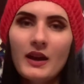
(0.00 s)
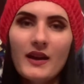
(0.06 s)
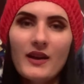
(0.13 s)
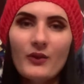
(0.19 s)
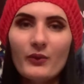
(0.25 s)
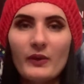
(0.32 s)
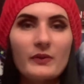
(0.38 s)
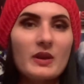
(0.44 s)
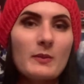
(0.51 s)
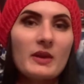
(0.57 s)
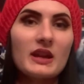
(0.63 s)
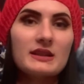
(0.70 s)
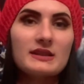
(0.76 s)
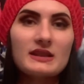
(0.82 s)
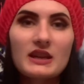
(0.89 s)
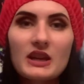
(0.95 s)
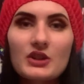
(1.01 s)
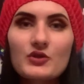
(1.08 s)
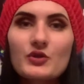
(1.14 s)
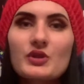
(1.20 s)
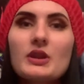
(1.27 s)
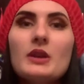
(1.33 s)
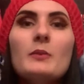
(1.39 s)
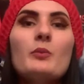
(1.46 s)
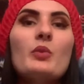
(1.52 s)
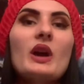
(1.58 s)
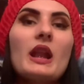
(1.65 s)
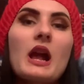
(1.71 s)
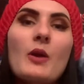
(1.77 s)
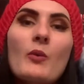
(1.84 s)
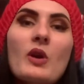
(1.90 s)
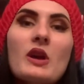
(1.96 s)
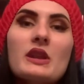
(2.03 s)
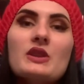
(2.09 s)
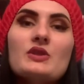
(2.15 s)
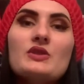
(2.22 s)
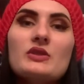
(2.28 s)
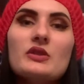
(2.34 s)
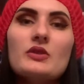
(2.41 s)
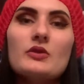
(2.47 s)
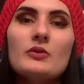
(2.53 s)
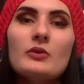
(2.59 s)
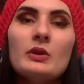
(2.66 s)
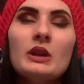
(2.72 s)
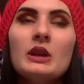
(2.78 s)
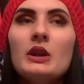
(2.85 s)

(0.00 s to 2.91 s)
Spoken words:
50 minutes each, but I wanted to